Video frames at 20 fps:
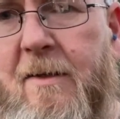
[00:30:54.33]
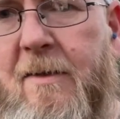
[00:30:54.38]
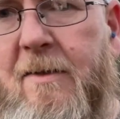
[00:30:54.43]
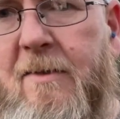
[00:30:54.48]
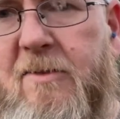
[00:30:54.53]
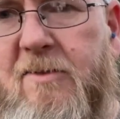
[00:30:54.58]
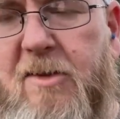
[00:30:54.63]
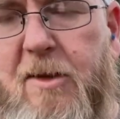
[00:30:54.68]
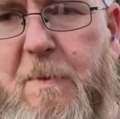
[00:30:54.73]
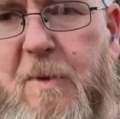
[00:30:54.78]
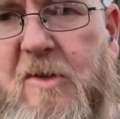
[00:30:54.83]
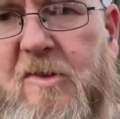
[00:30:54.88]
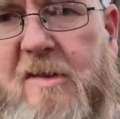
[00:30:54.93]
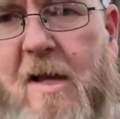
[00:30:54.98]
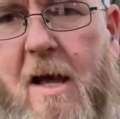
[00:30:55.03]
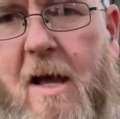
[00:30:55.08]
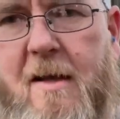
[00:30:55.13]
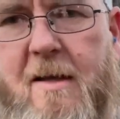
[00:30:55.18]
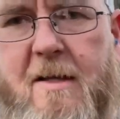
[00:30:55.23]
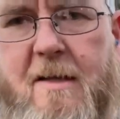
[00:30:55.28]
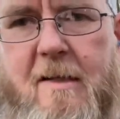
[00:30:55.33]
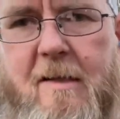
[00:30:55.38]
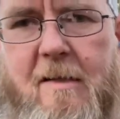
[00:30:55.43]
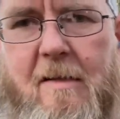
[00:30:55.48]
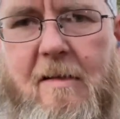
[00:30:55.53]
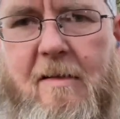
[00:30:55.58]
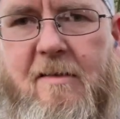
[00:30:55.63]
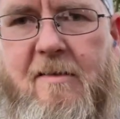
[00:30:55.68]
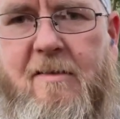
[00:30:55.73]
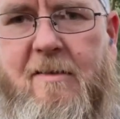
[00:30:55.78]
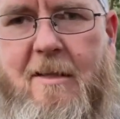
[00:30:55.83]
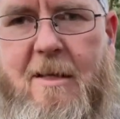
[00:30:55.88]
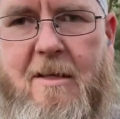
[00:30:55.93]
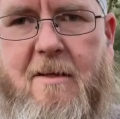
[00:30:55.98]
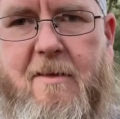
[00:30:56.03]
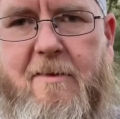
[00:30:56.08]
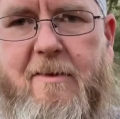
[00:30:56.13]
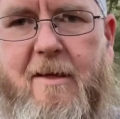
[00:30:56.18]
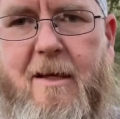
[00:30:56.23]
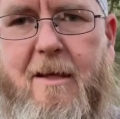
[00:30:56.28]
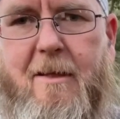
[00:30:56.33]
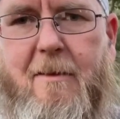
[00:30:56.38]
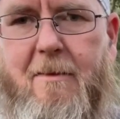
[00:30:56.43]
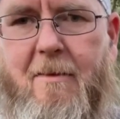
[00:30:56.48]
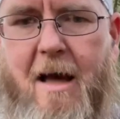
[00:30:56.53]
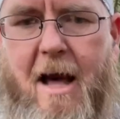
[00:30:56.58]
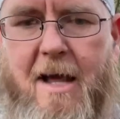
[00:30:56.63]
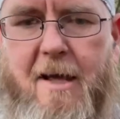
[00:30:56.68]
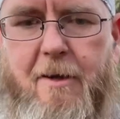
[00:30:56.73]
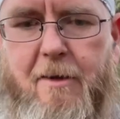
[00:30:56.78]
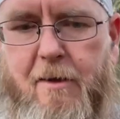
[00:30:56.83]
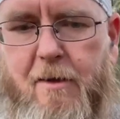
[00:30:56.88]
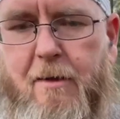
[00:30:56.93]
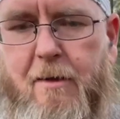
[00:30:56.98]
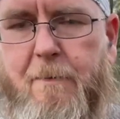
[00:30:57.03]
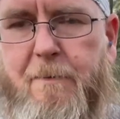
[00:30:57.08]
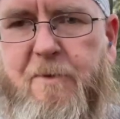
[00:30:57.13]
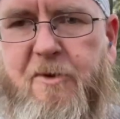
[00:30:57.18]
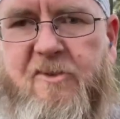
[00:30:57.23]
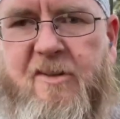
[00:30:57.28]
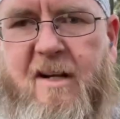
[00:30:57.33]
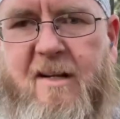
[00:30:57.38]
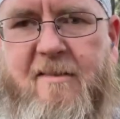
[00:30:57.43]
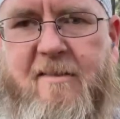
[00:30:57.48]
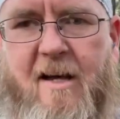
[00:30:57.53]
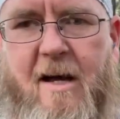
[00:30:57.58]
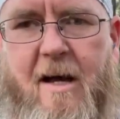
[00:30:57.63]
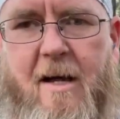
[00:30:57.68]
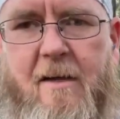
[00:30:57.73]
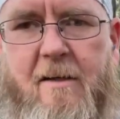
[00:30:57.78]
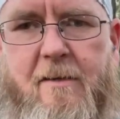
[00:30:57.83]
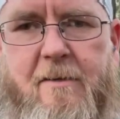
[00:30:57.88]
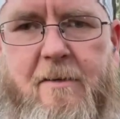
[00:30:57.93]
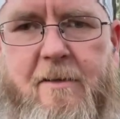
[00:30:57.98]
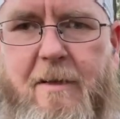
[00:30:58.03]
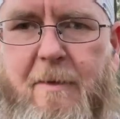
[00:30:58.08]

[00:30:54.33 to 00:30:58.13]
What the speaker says: supersonic is it is a lighter projectile.